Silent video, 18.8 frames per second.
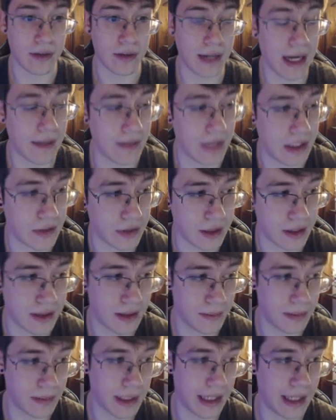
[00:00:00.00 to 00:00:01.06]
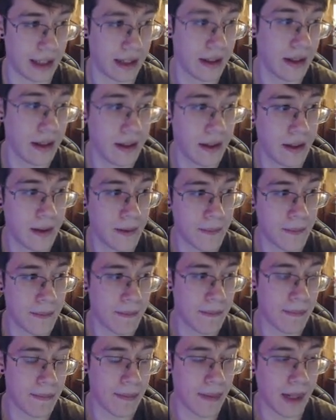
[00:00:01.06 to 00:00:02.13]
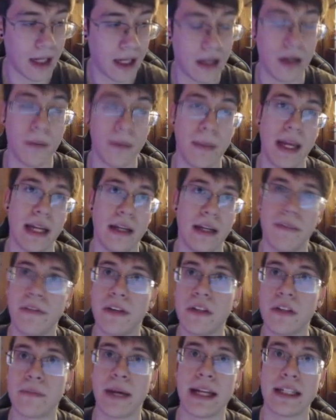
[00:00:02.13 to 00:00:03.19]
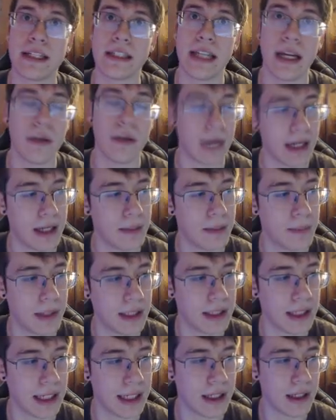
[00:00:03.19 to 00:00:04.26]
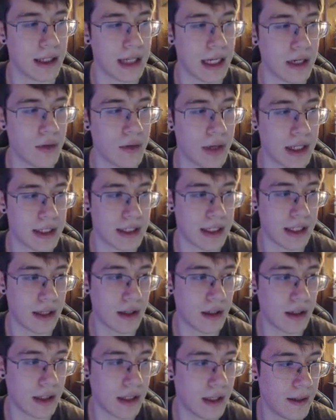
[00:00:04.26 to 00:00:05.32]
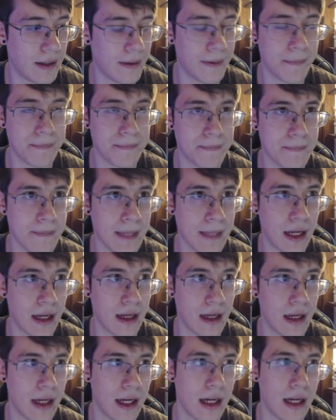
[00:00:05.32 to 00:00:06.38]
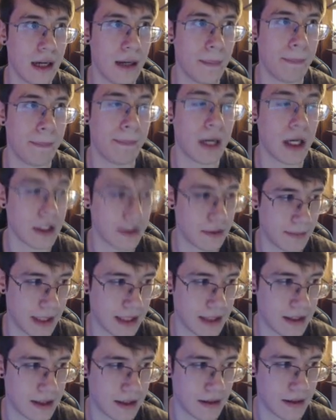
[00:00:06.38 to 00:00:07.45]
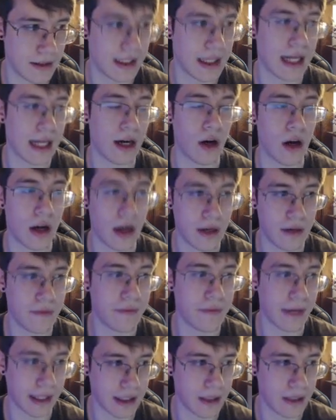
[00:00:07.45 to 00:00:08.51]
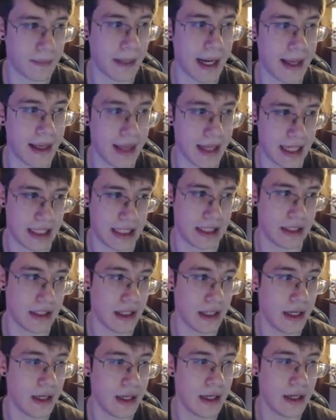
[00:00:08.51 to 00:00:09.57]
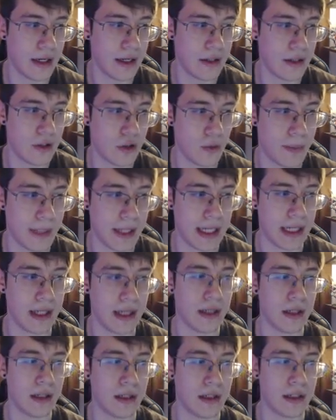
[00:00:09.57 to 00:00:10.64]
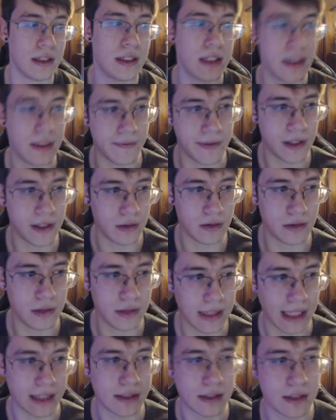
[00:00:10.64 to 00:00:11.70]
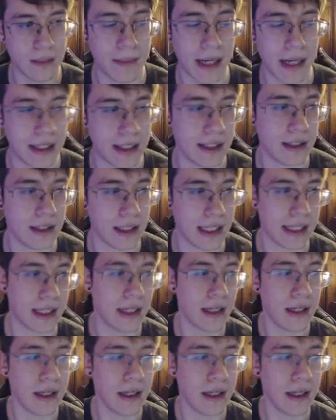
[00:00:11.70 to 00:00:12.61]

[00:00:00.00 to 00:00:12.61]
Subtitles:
have an interest in playing. Oh man, it feels bad to say it, right? But like, can you consider boss monsters that are unaffected by things to be difficult decks to pilot? Like,